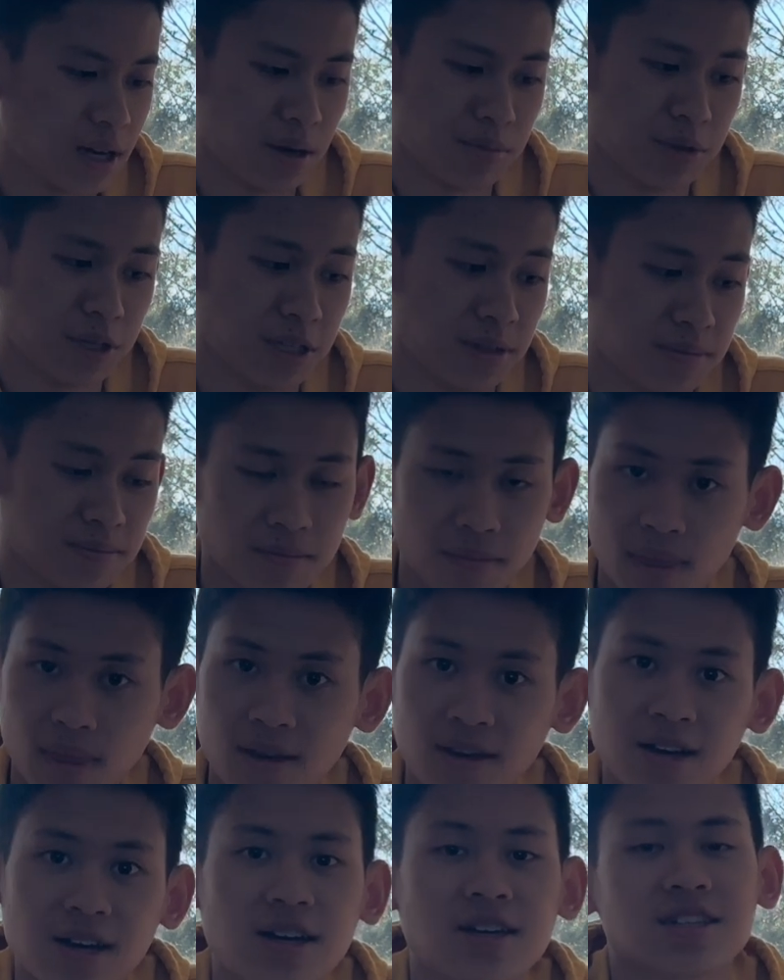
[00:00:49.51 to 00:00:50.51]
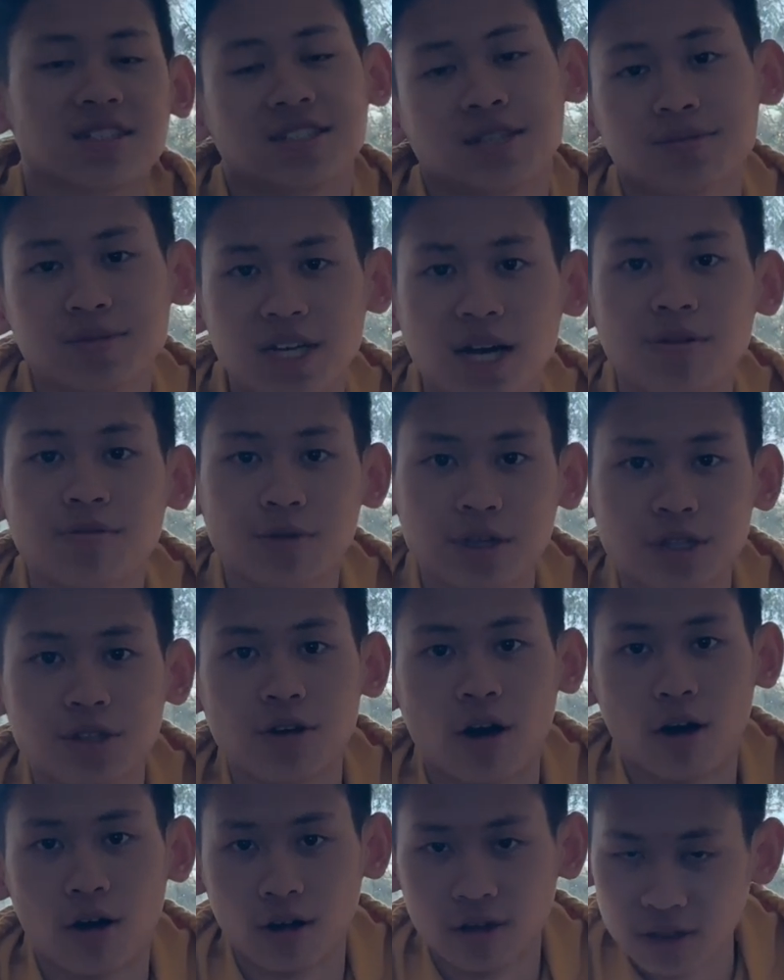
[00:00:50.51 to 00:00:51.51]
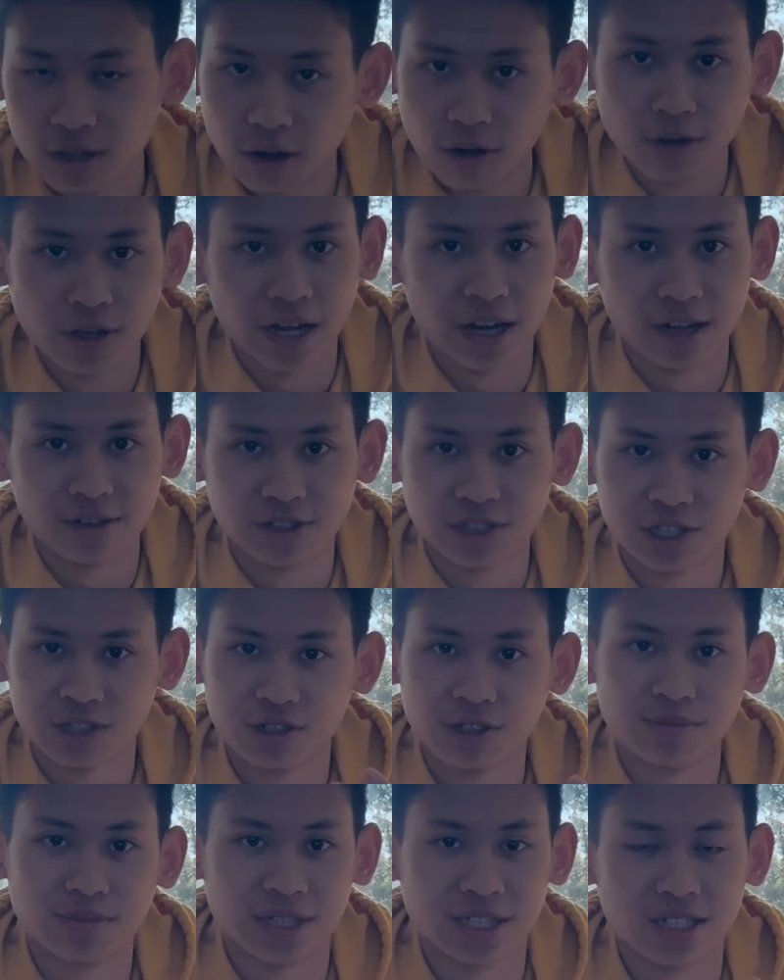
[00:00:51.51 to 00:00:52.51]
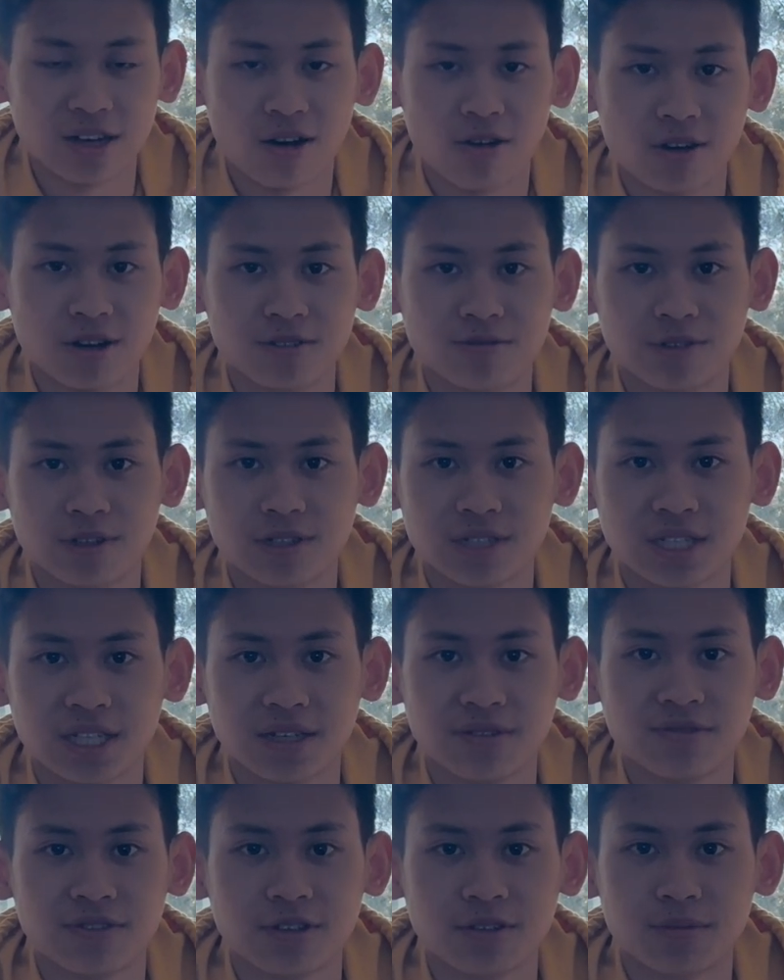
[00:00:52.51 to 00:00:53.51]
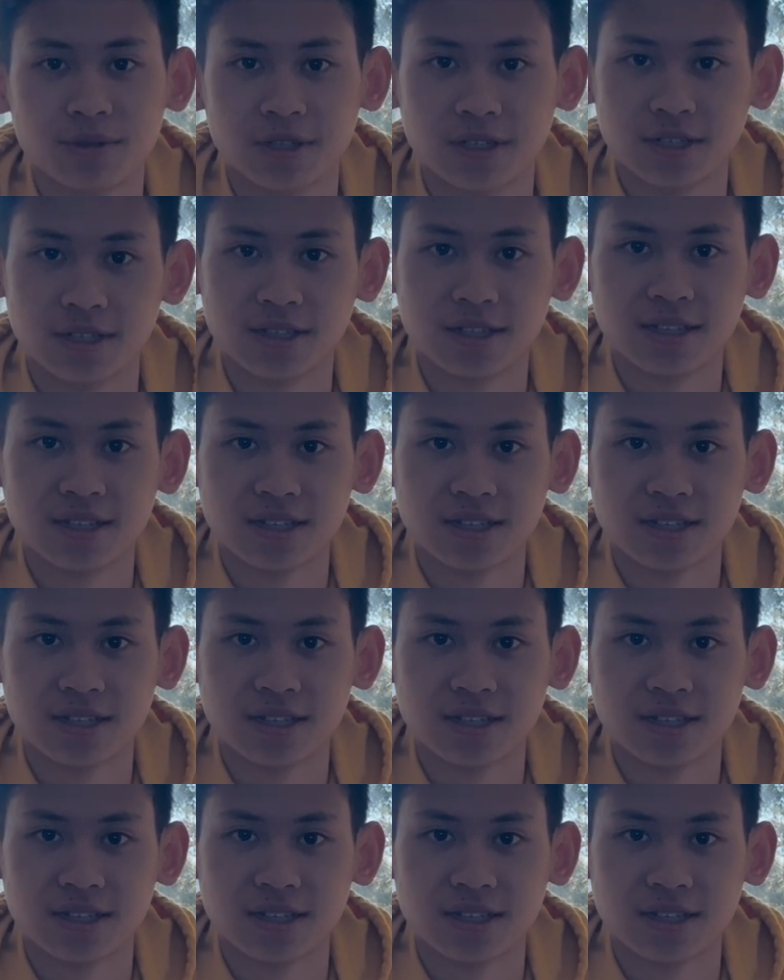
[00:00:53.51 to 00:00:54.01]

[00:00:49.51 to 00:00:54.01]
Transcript: I mean, sometimes we all know that script is hard in real estate field, but